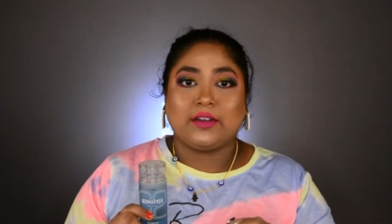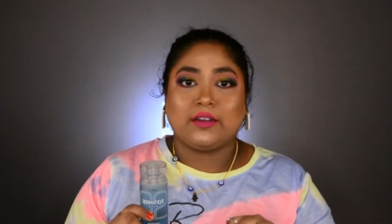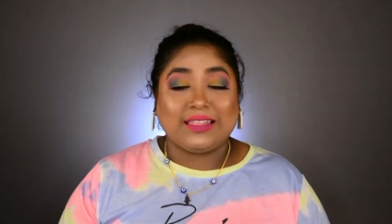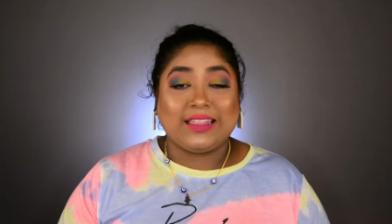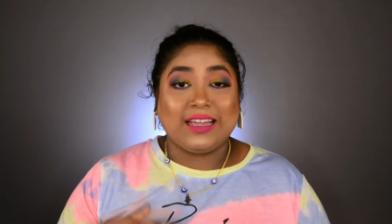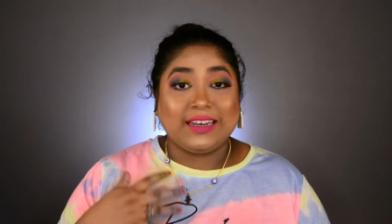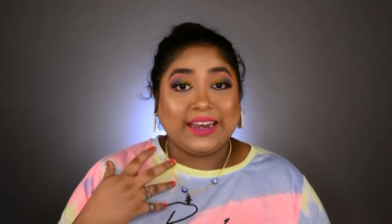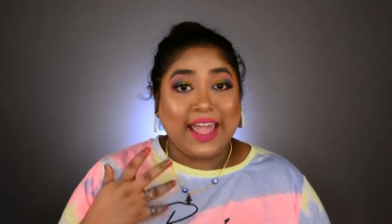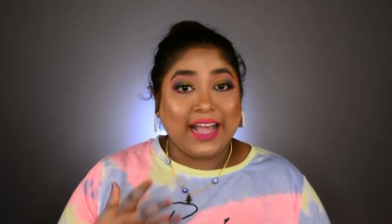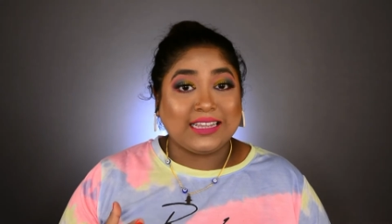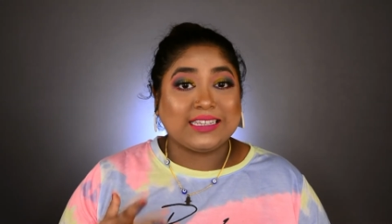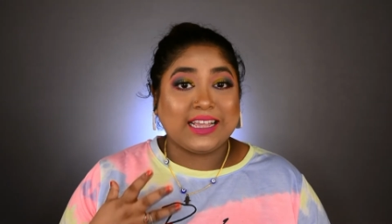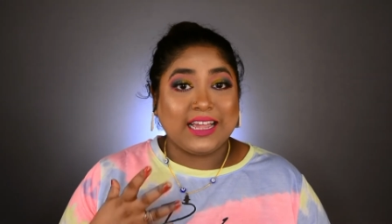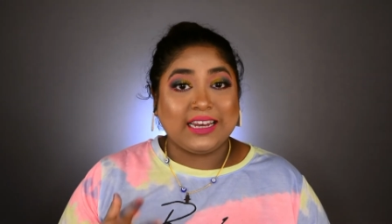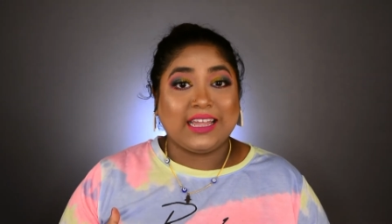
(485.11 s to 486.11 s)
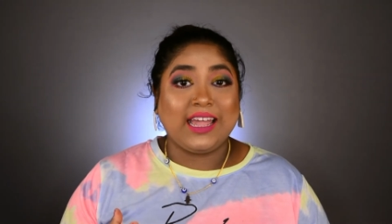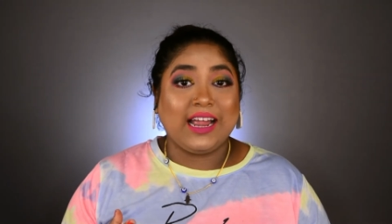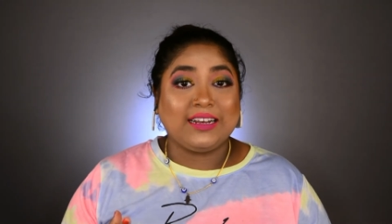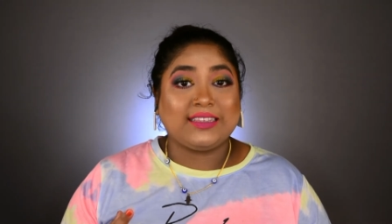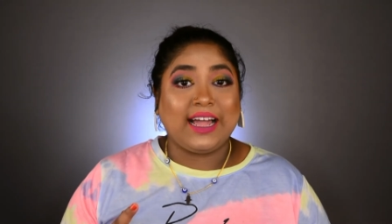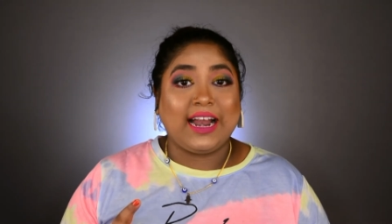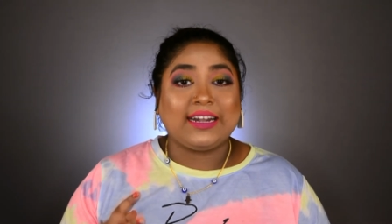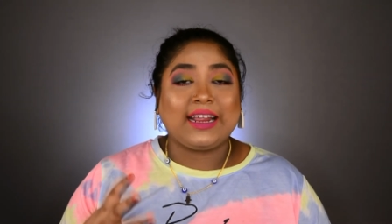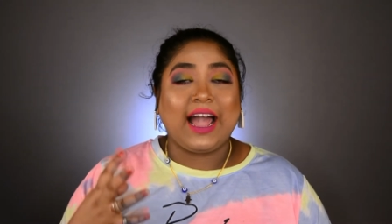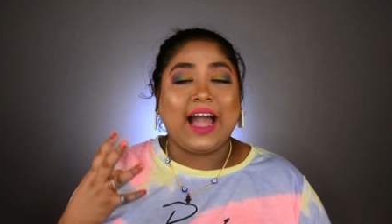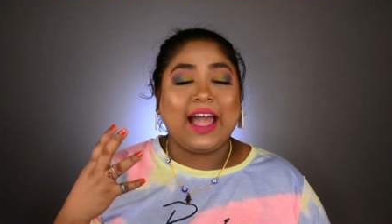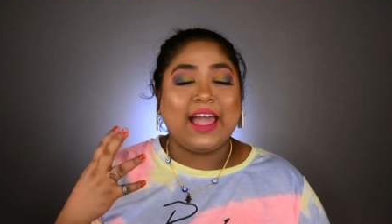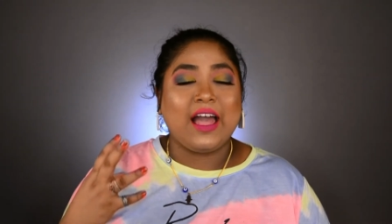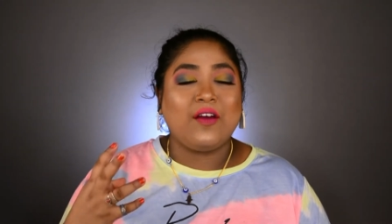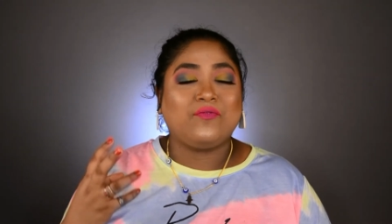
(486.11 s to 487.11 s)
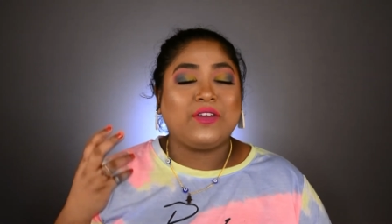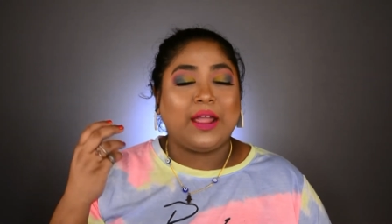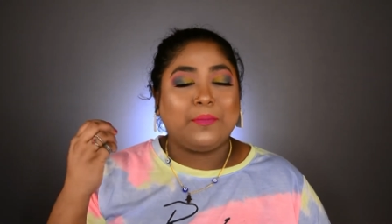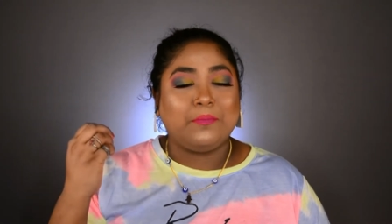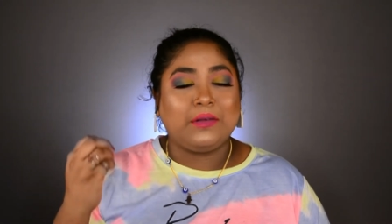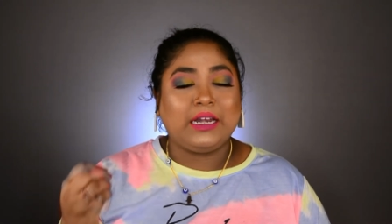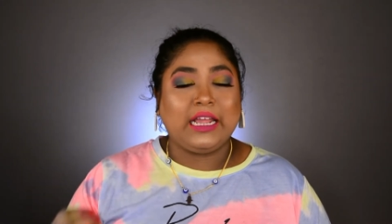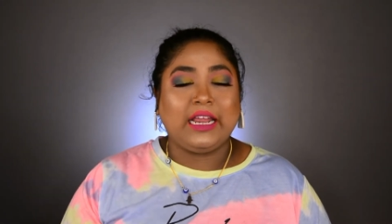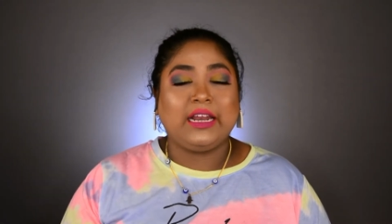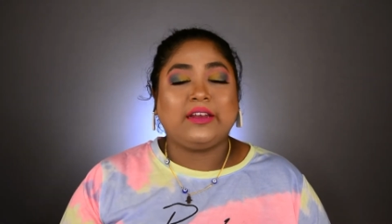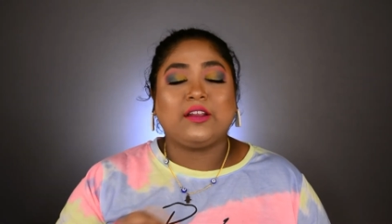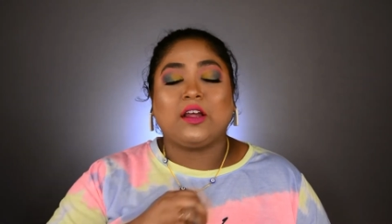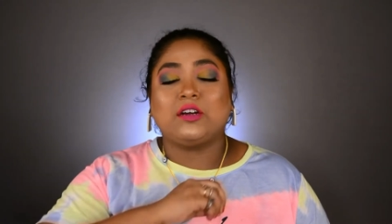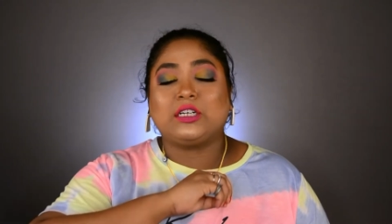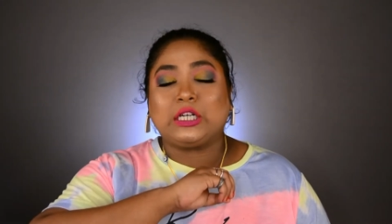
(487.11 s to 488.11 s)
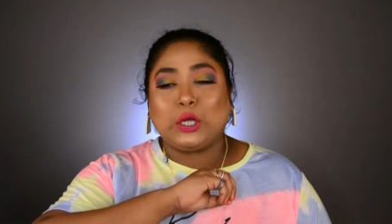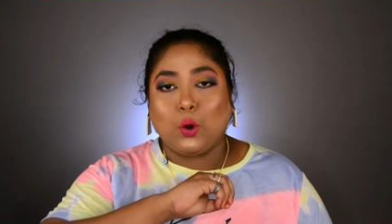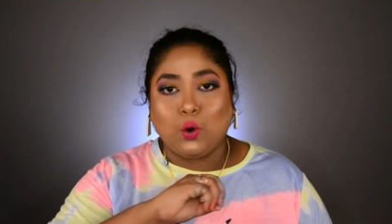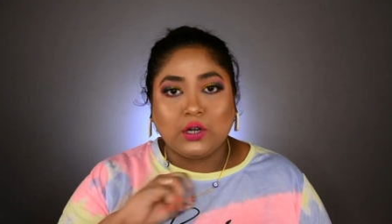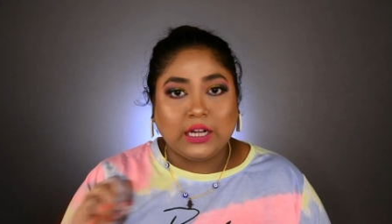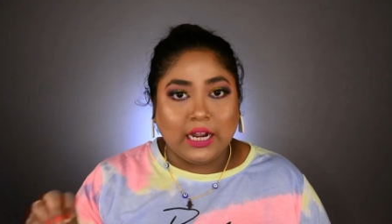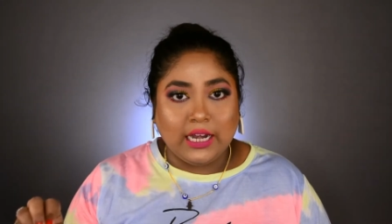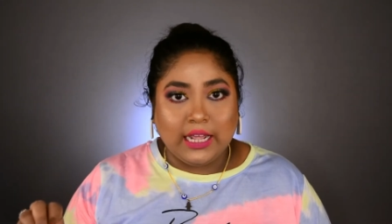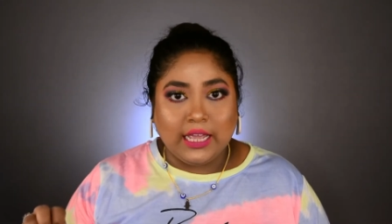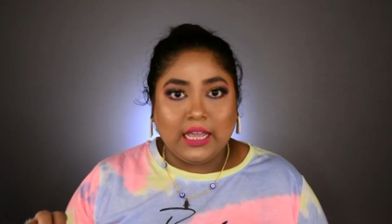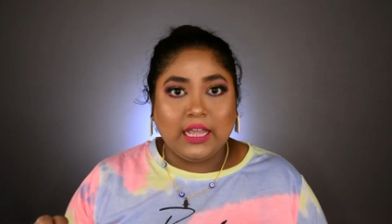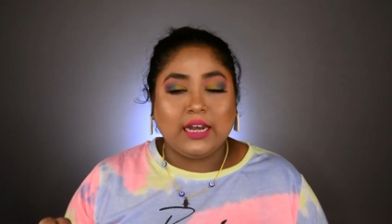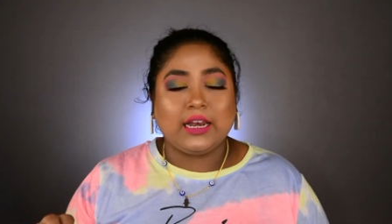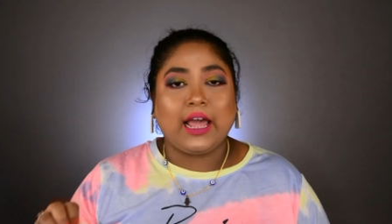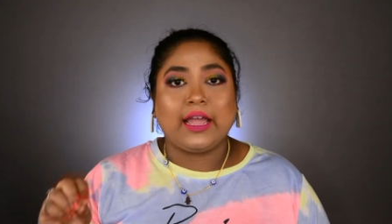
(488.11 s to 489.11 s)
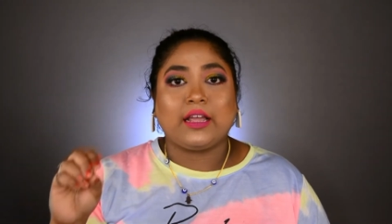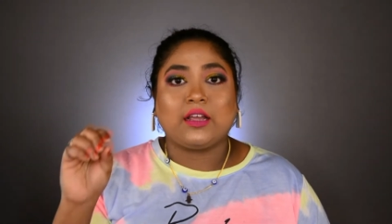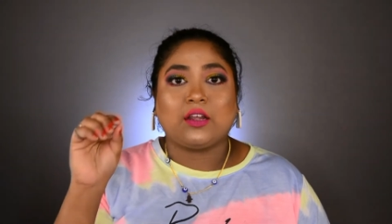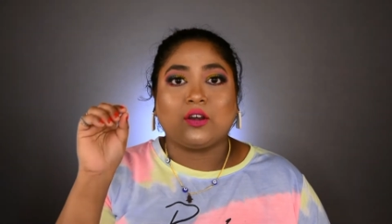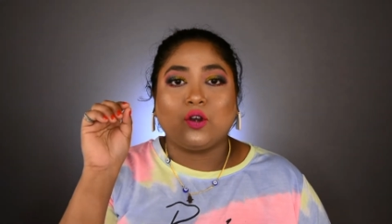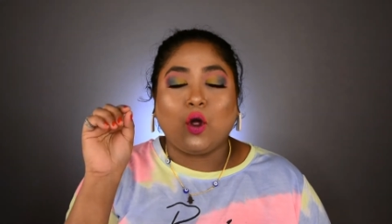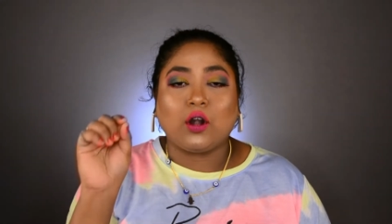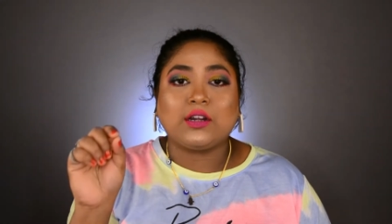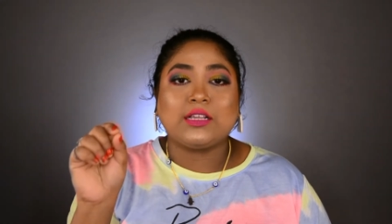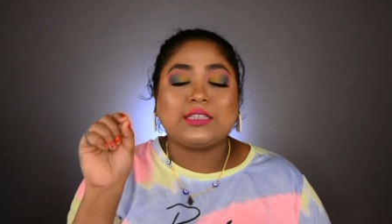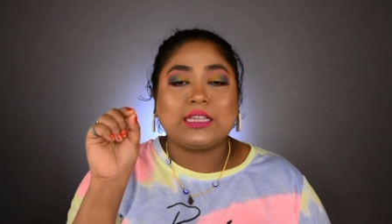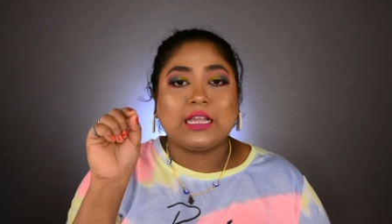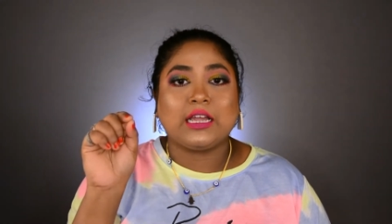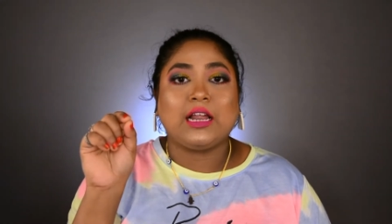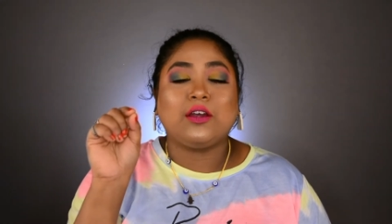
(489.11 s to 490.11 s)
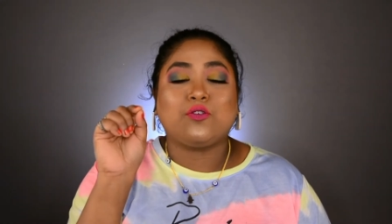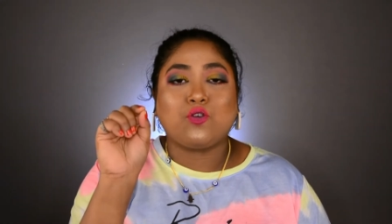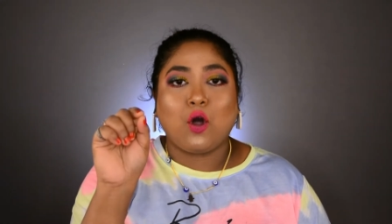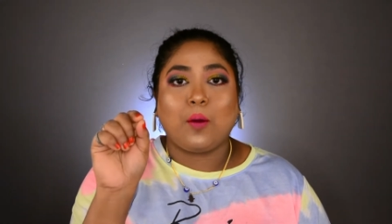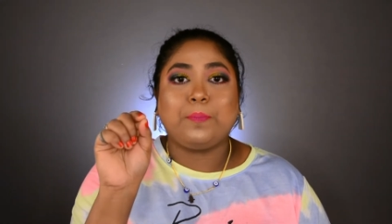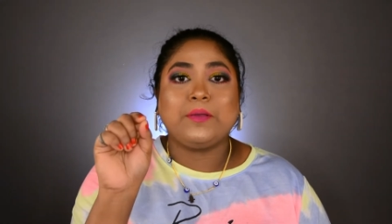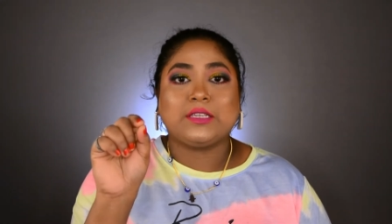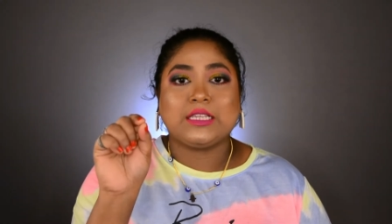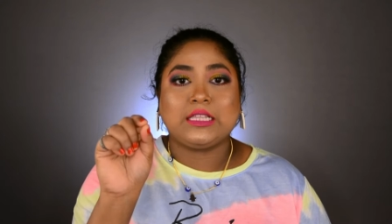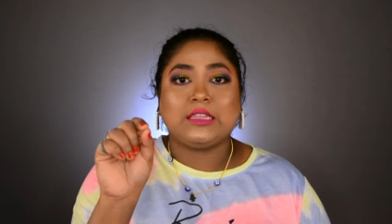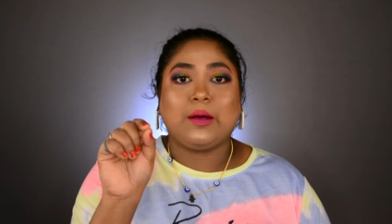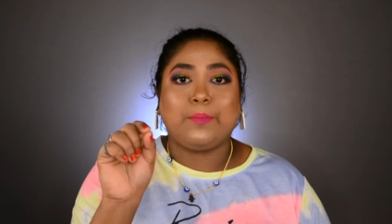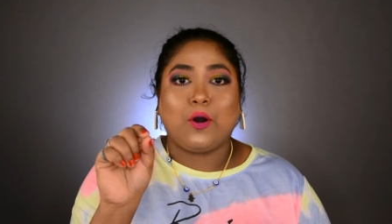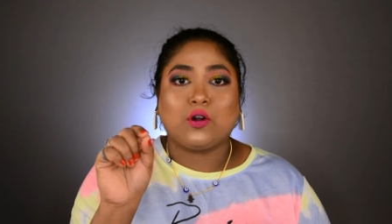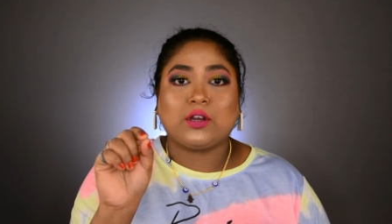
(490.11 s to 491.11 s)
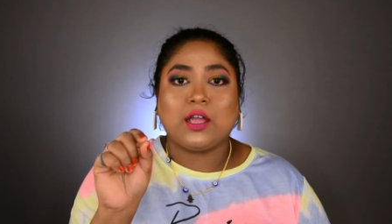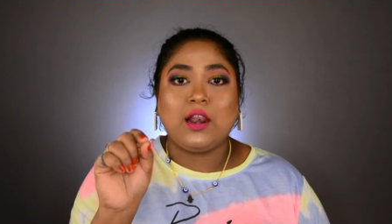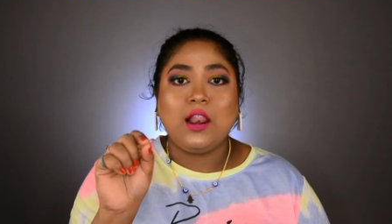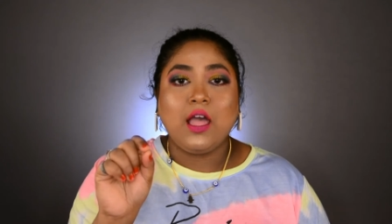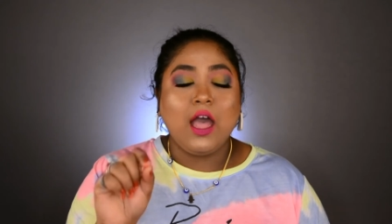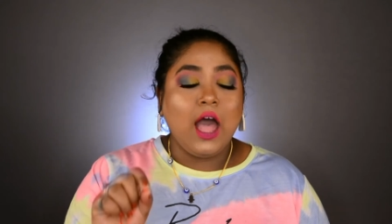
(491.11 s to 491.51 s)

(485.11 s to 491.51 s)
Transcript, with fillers: the next skincare that i have emptied totally like not a single drop is in the bottle.